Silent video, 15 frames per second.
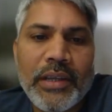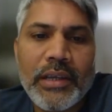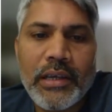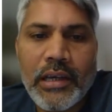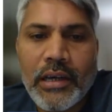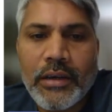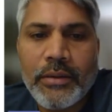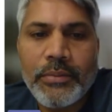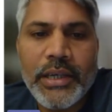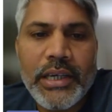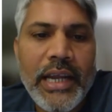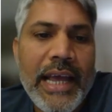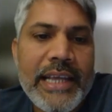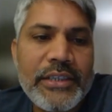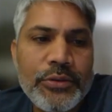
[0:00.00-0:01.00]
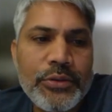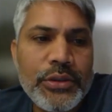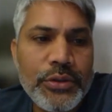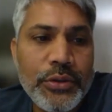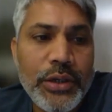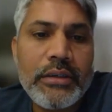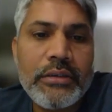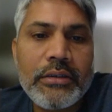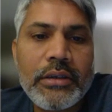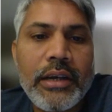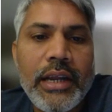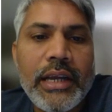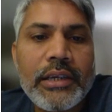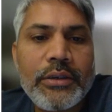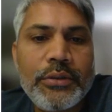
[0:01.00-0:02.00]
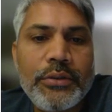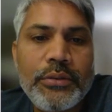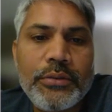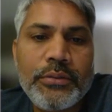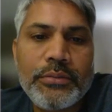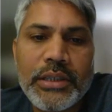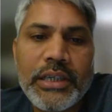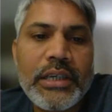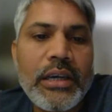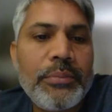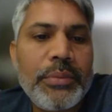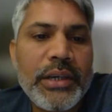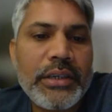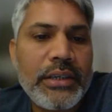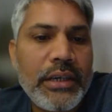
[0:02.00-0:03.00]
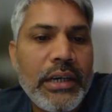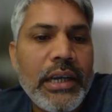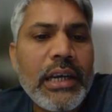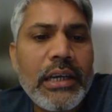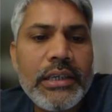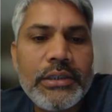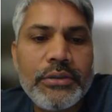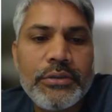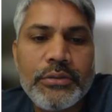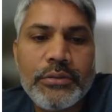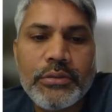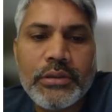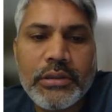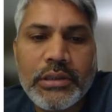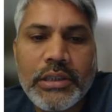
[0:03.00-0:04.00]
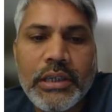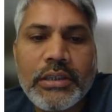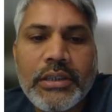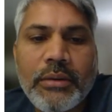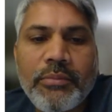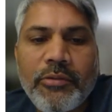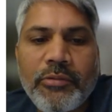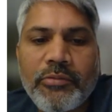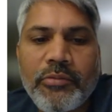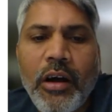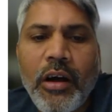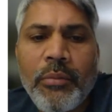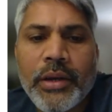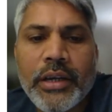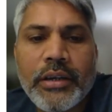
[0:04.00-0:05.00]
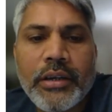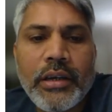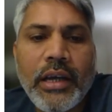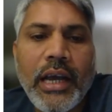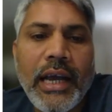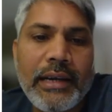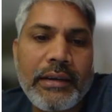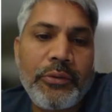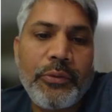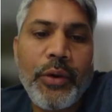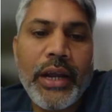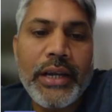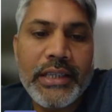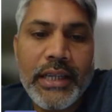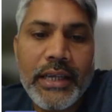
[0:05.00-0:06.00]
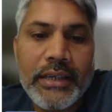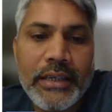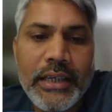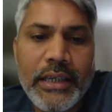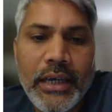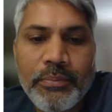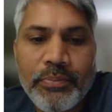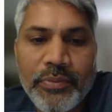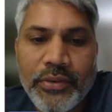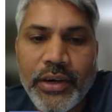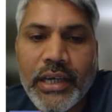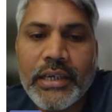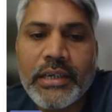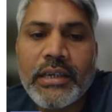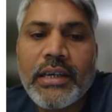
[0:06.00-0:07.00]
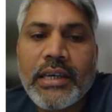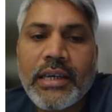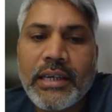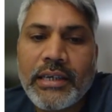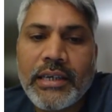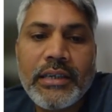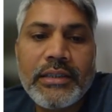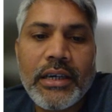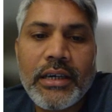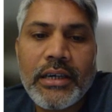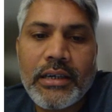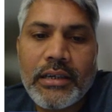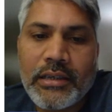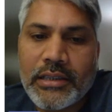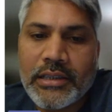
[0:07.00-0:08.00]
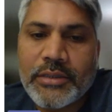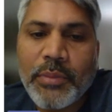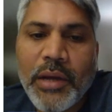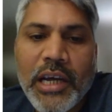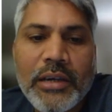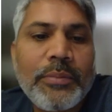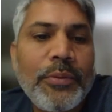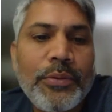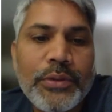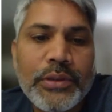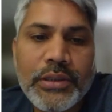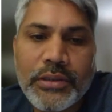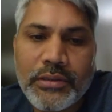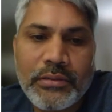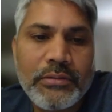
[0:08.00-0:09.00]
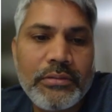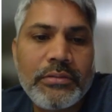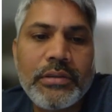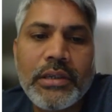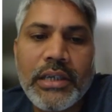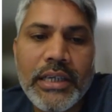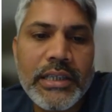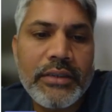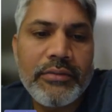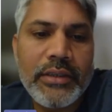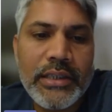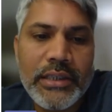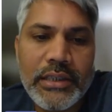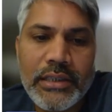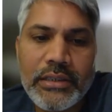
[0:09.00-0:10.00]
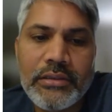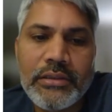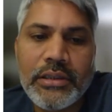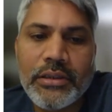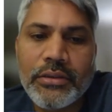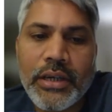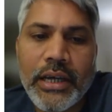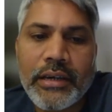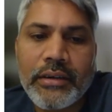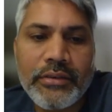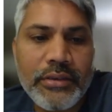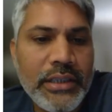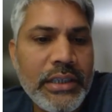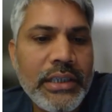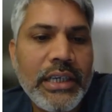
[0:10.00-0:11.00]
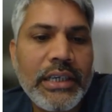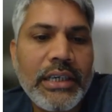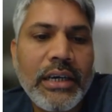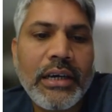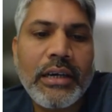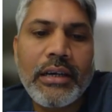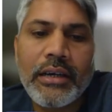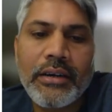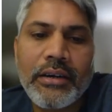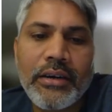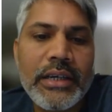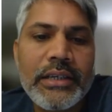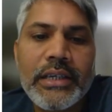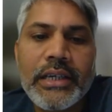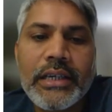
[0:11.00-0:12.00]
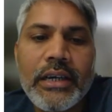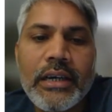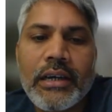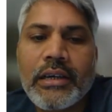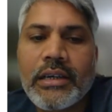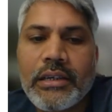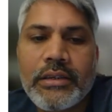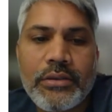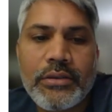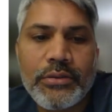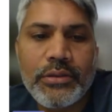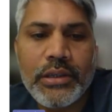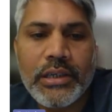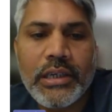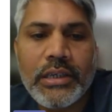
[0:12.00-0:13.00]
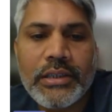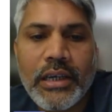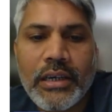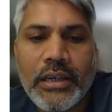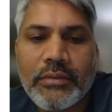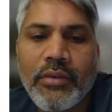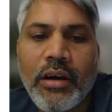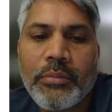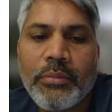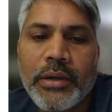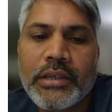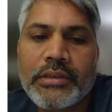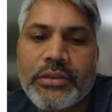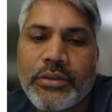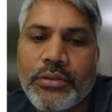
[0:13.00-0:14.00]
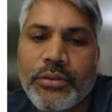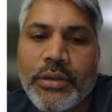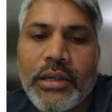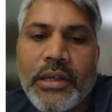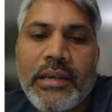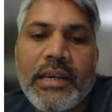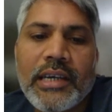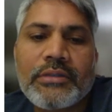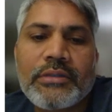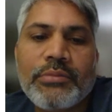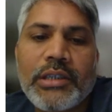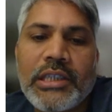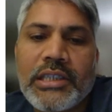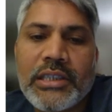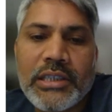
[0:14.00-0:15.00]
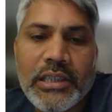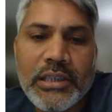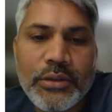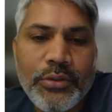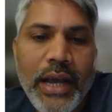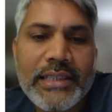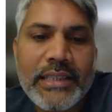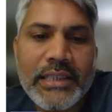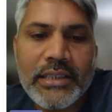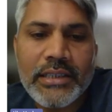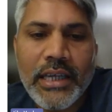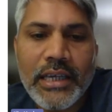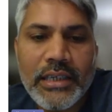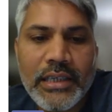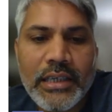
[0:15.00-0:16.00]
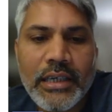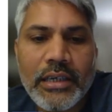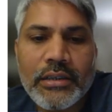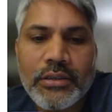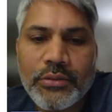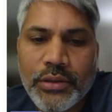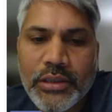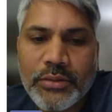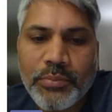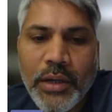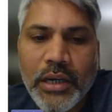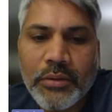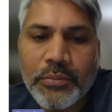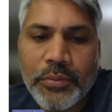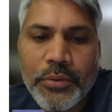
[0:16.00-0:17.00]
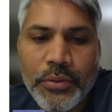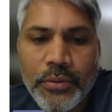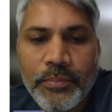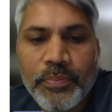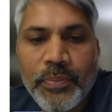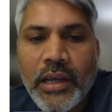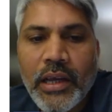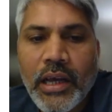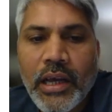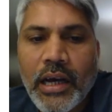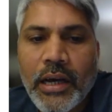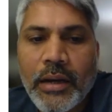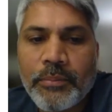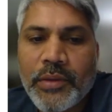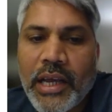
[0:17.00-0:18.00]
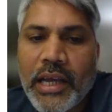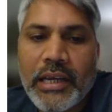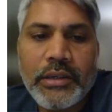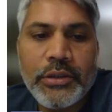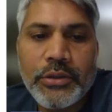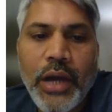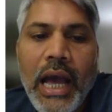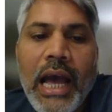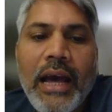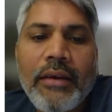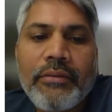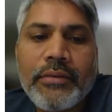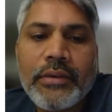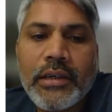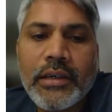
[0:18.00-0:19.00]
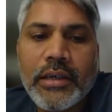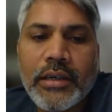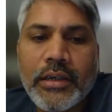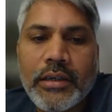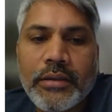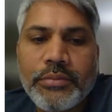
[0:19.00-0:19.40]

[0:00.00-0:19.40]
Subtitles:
in Azure, you can connect to Databricks directly to a Delta format and query that data, right? Delta Spark pools natively, can read data and write data into the Delta Lake format. So it's easier to access that data through the Spark pool. And you have, the